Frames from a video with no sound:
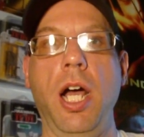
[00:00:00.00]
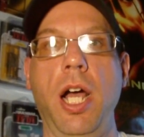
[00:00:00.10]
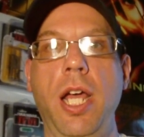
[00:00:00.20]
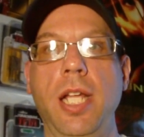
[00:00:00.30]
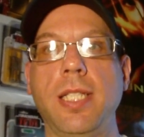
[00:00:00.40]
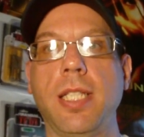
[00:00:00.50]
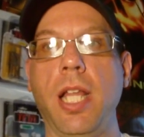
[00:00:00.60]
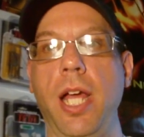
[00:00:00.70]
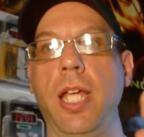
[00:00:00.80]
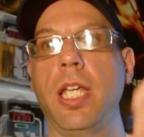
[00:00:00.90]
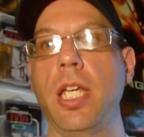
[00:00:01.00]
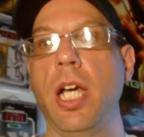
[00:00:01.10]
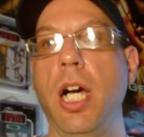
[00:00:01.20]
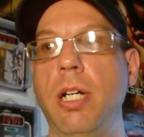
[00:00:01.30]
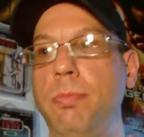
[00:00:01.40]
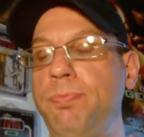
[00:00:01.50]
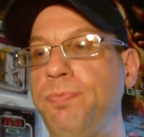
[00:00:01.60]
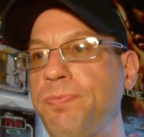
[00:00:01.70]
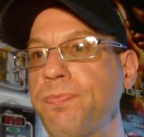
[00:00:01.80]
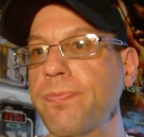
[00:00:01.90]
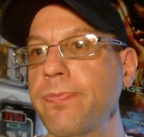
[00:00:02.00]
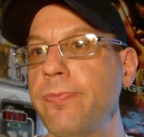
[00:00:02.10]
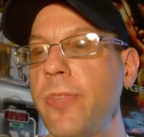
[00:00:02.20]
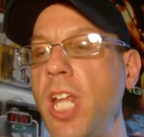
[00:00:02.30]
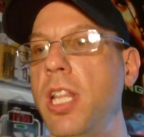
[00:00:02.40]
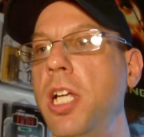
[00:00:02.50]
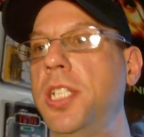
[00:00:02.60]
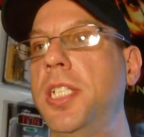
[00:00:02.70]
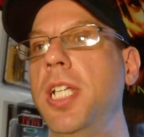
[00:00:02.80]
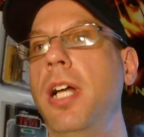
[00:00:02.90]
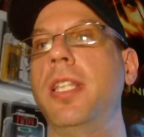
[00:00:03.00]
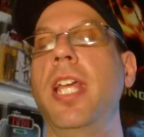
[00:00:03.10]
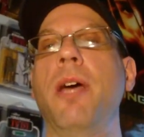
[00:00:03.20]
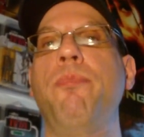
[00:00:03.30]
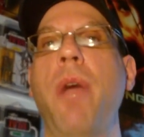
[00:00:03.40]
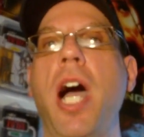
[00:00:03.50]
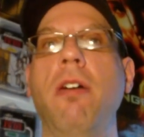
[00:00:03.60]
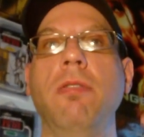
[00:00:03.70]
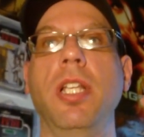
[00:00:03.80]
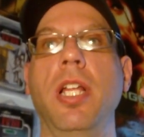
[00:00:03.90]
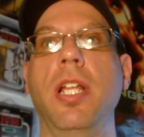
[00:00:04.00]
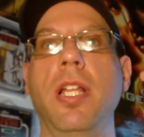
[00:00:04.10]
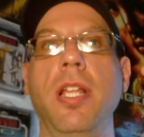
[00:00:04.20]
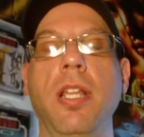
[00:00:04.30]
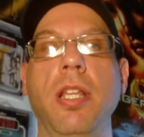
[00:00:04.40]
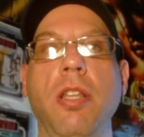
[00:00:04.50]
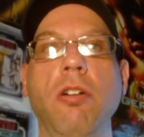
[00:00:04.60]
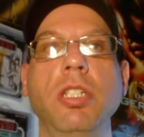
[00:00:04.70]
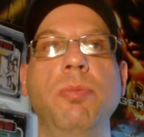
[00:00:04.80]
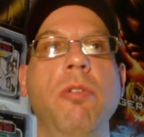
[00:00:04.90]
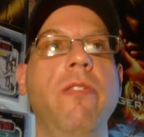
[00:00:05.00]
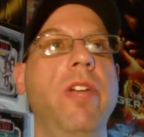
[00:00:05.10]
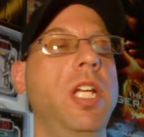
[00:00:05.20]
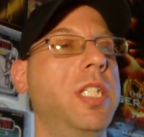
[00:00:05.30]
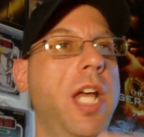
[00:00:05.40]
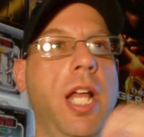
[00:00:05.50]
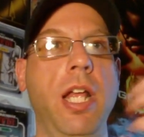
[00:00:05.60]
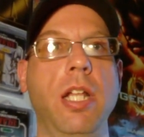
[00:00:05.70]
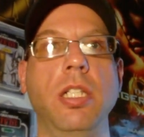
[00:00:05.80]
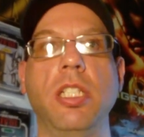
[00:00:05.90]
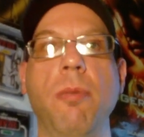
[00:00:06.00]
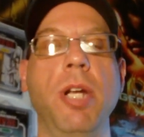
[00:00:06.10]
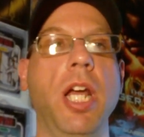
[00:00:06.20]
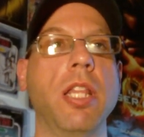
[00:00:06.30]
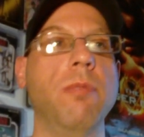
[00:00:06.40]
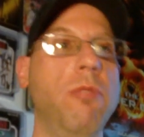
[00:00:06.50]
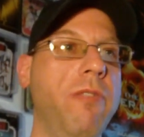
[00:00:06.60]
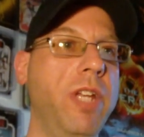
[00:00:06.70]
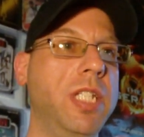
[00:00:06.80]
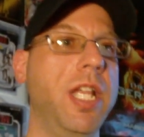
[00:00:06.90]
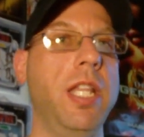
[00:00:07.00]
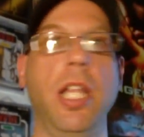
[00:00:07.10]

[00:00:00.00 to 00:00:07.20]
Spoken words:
It's like there's something about those movies and so many other movies that